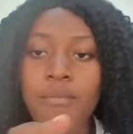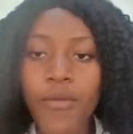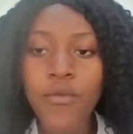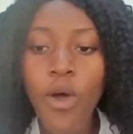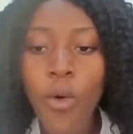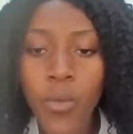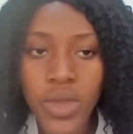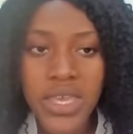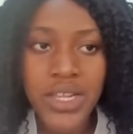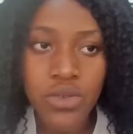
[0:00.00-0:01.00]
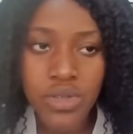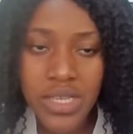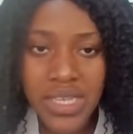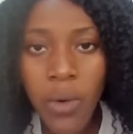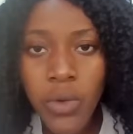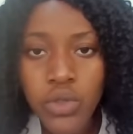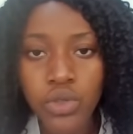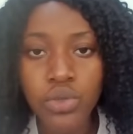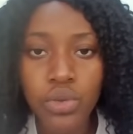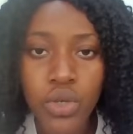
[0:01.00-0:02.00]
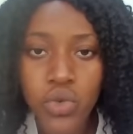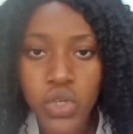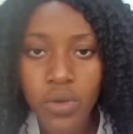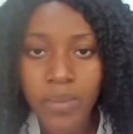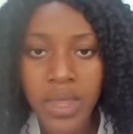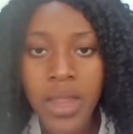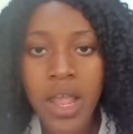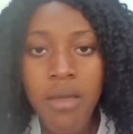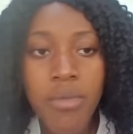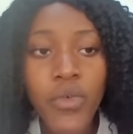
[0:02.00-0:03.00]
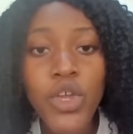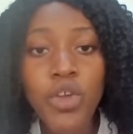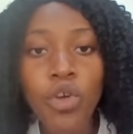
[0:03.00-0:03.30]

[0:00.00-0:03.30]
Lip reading: before we get to this, I want to show you something. Before you